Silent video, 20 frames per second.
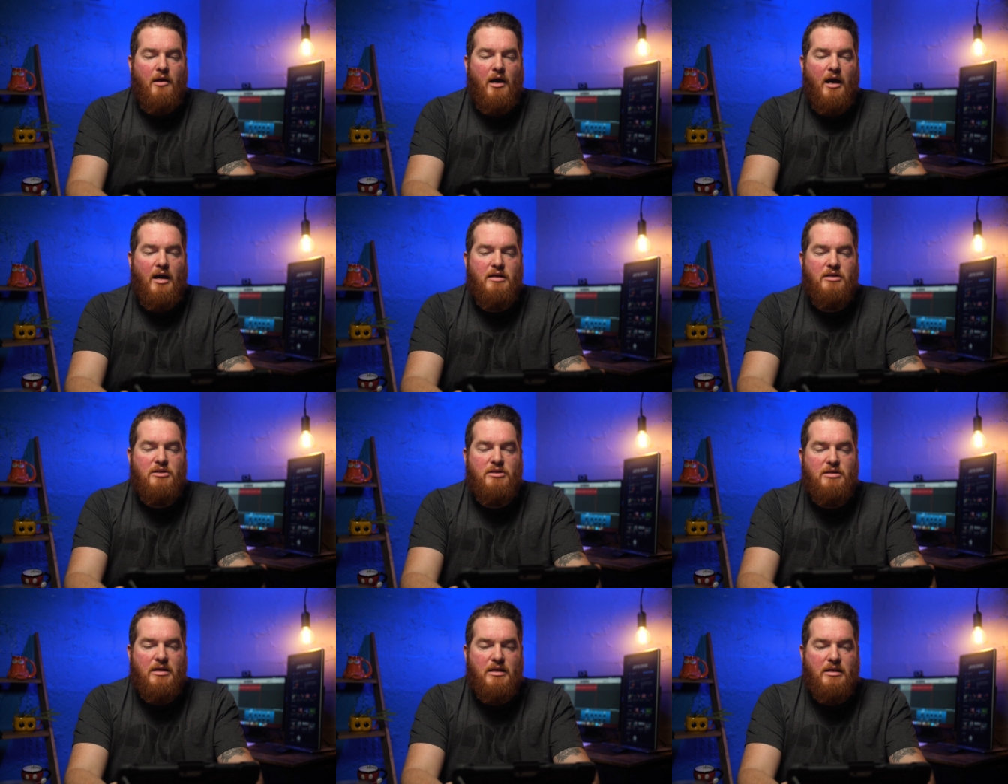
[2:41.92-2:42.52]
I
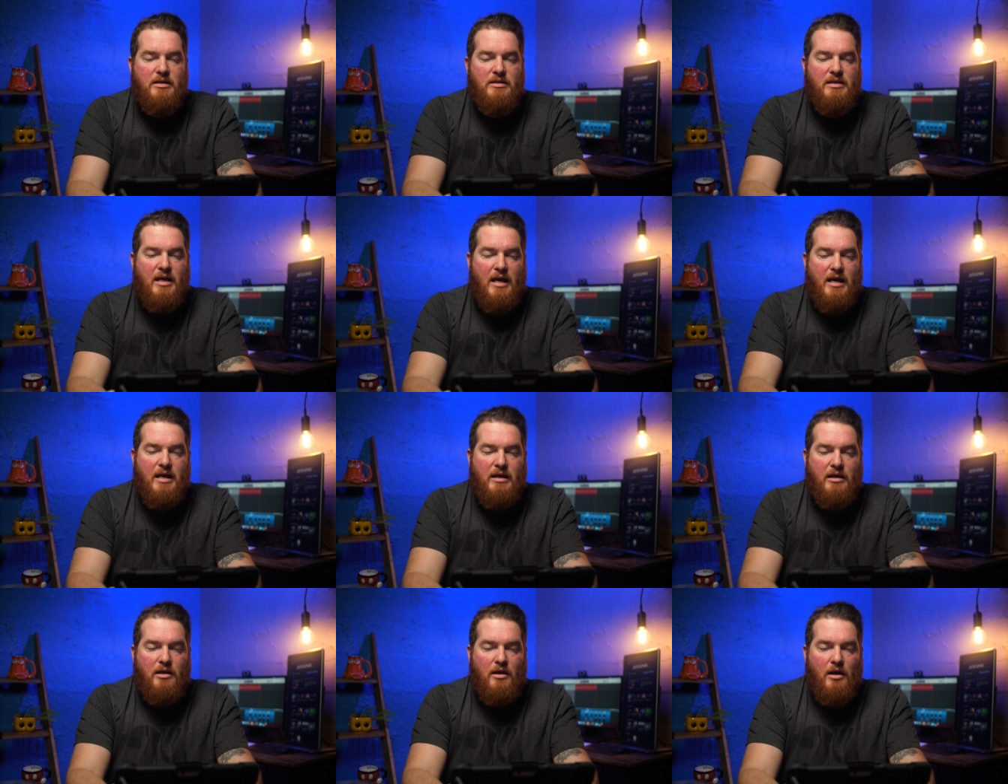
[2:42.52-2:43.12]
did
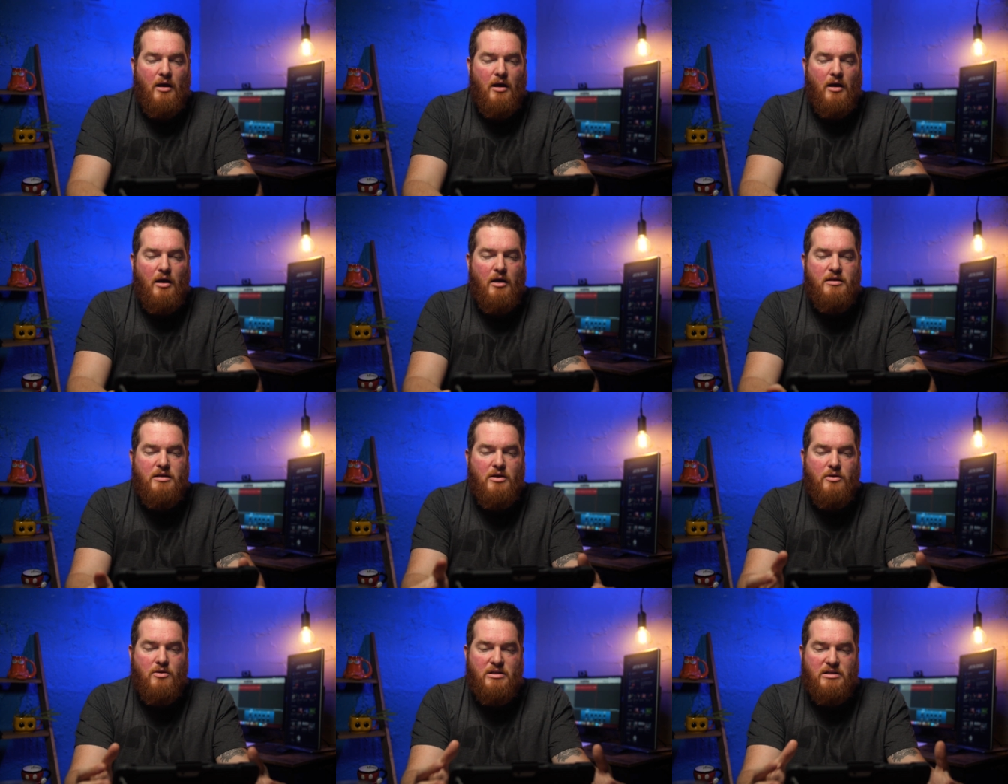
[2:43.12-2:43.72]

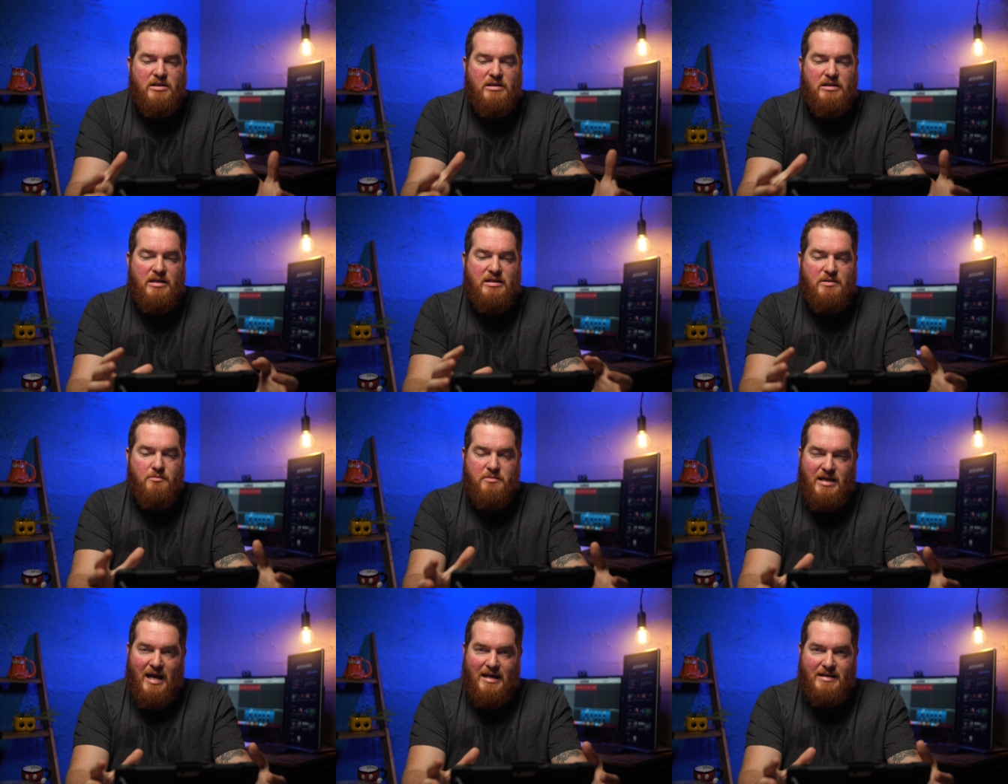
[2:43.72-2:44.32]
did
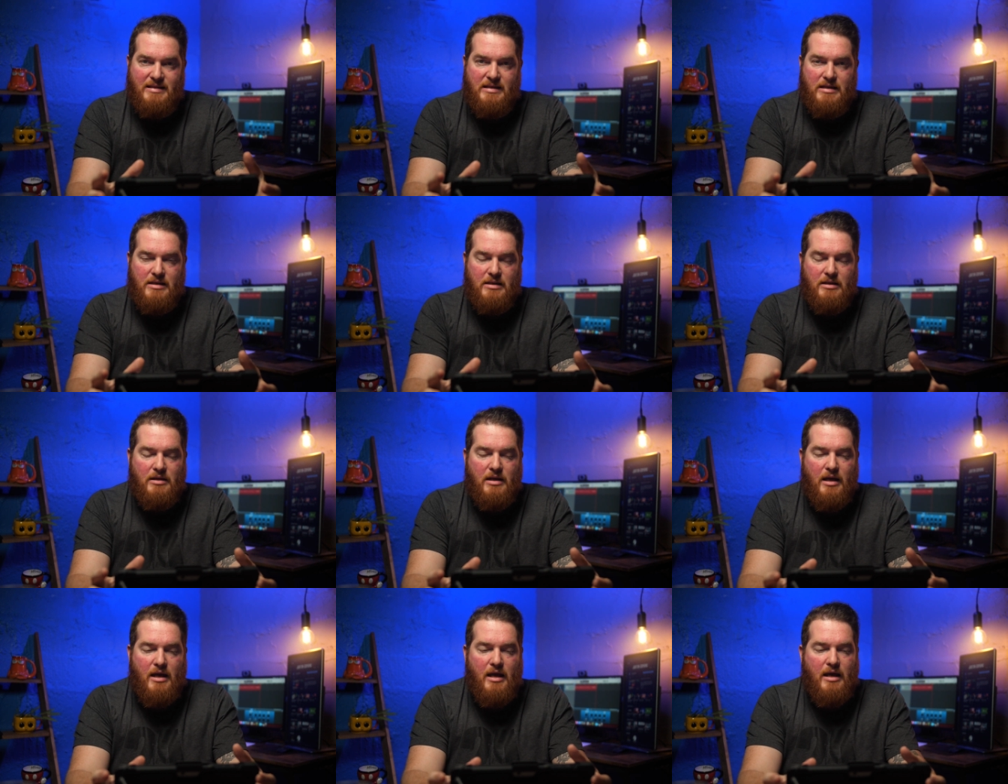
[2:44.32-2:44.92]
some
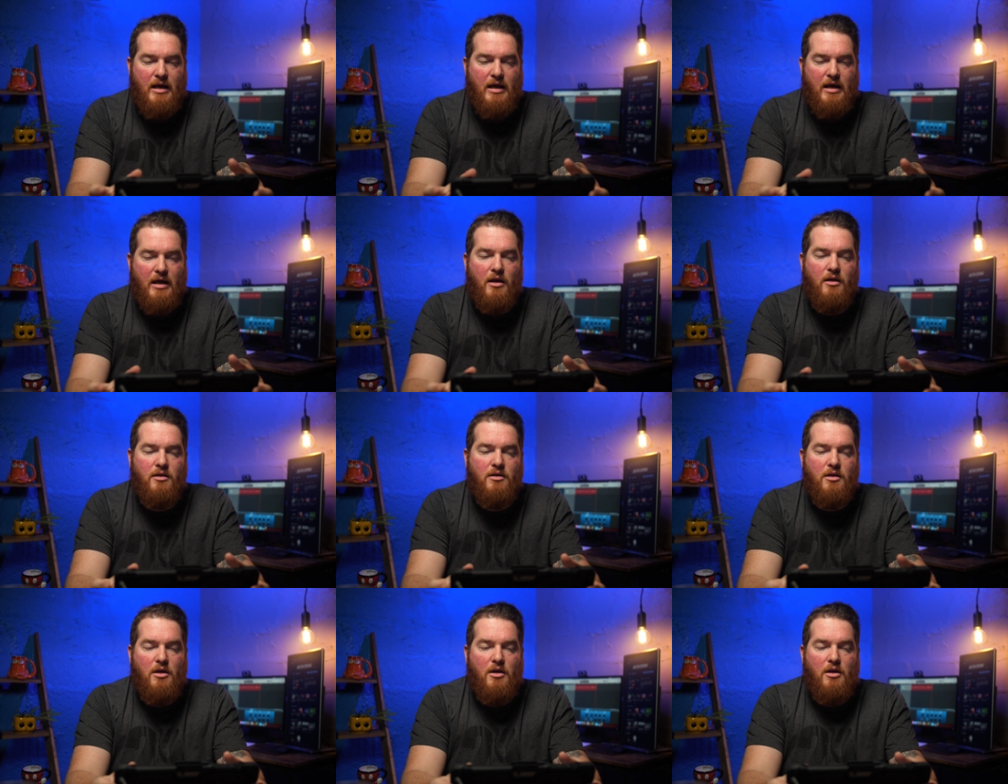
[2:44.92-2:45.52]
testing
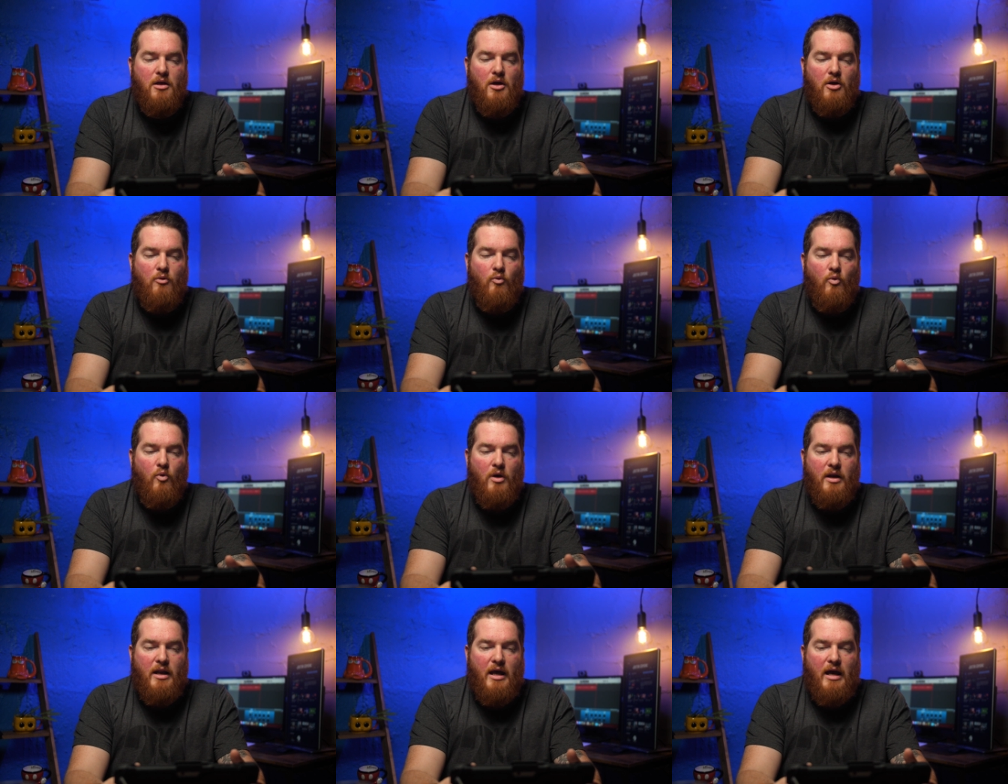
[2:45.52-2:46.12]
and
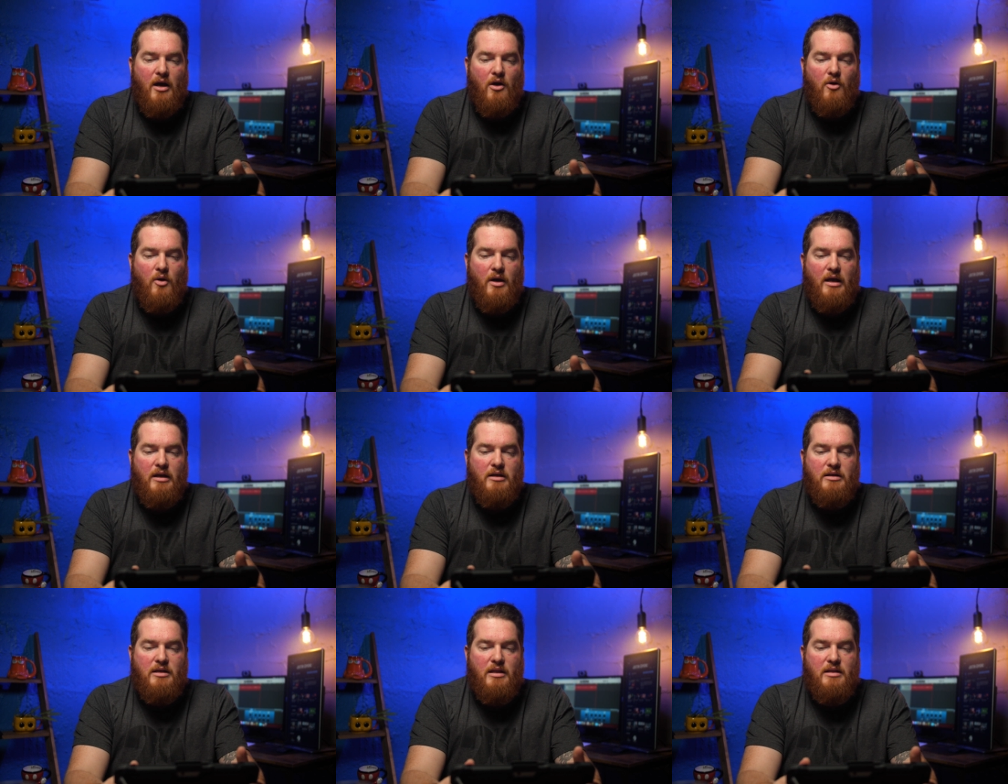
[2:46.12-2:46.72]
went out
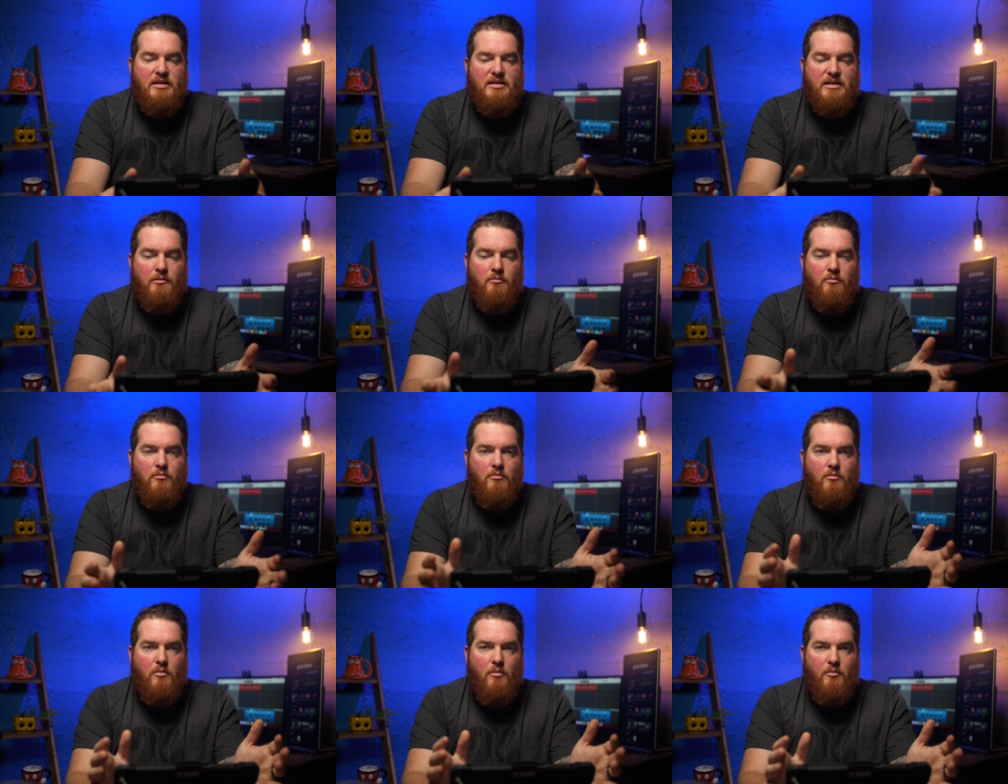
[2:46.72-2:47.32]
and did
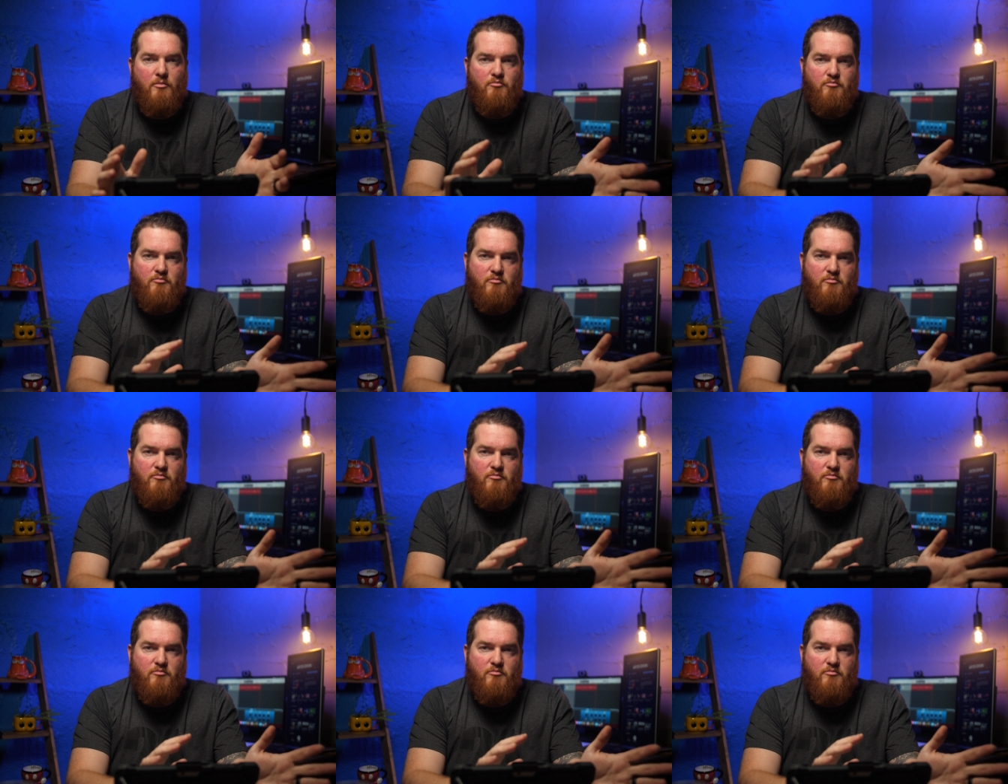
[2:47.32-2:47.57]
some